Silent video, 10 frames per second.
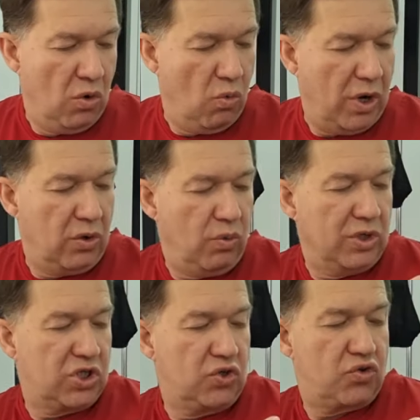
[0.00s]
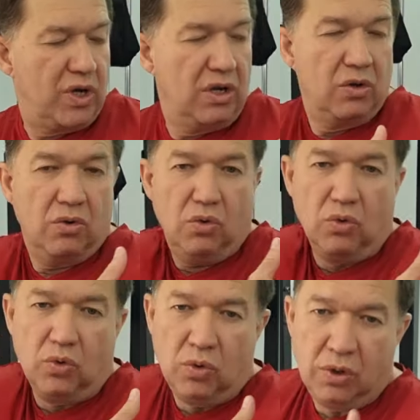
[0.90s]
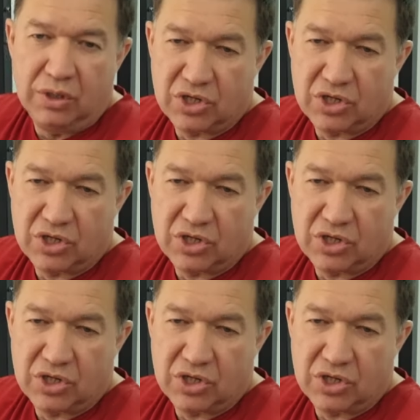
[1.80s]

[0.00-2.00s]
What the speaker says: One wants to train all